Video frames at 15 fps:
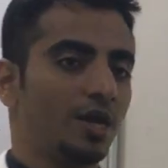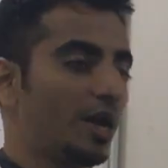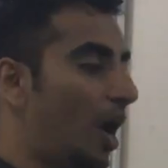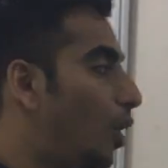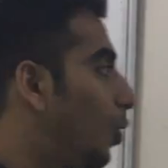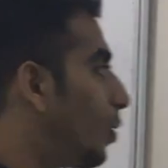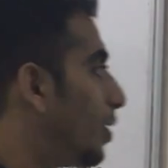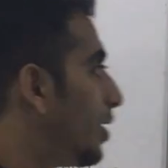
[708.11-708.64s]

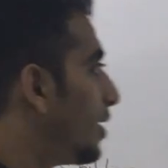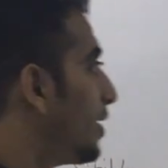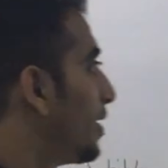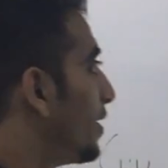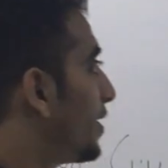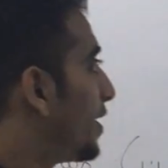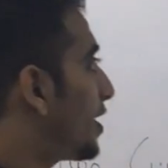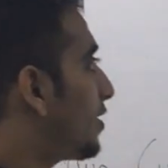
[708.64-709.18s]
Now,
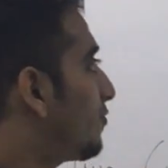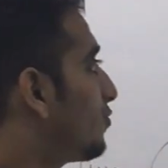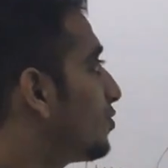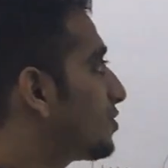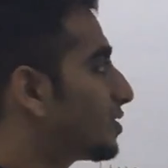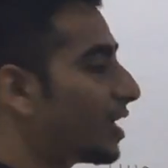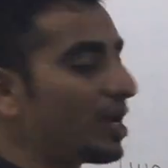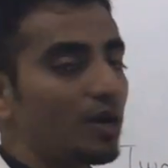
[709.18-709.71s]
here if
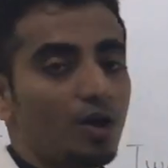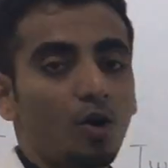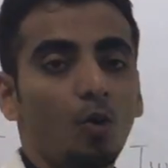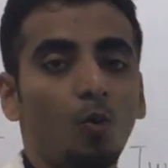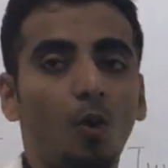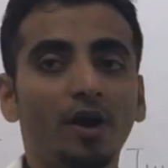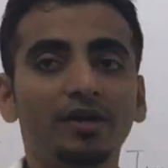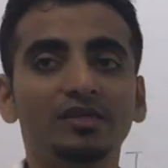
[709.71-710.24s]
you see,
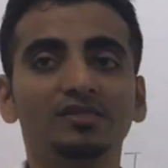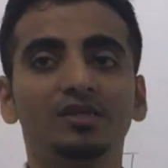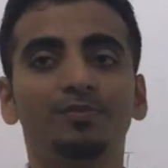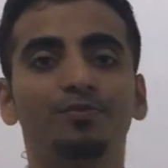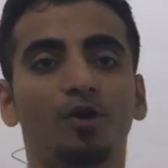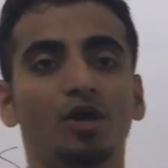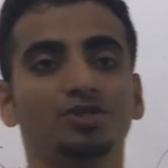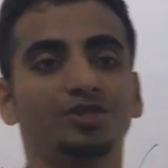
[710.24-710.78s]
what is a
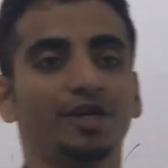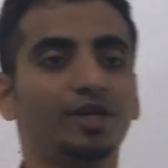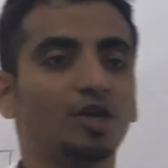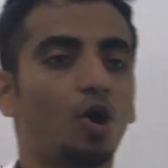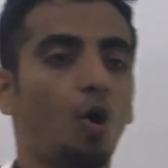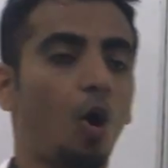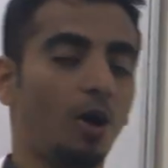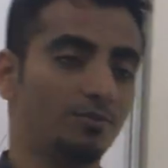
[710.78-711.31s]
project
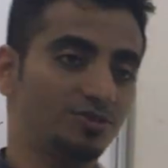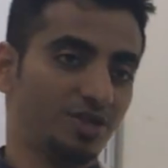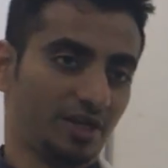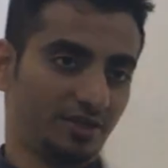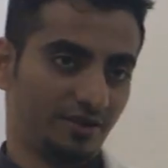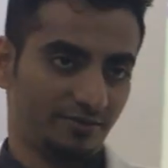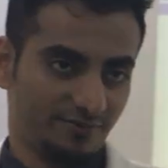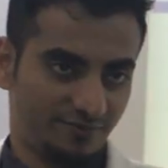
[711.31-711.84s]

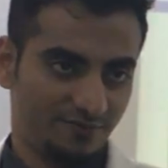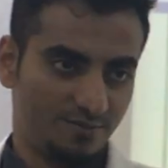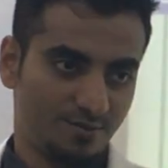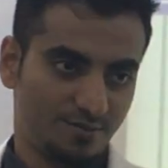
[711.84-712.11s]
objective?